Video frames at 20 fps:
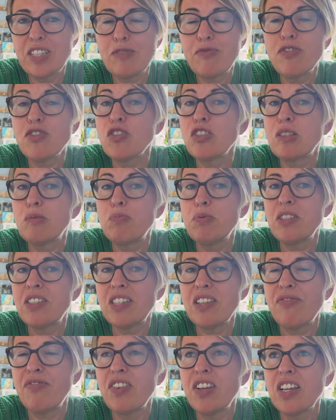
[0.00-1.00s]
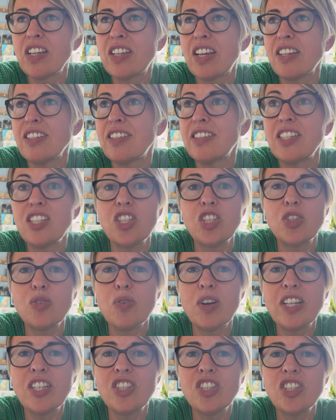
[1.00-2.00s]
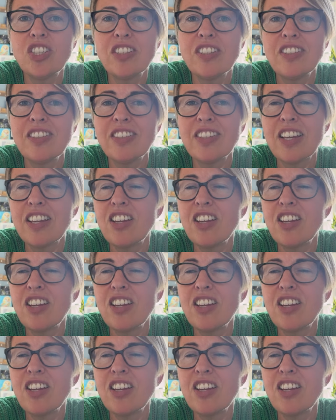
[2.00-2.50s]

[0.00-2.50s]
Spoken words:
for specific situations.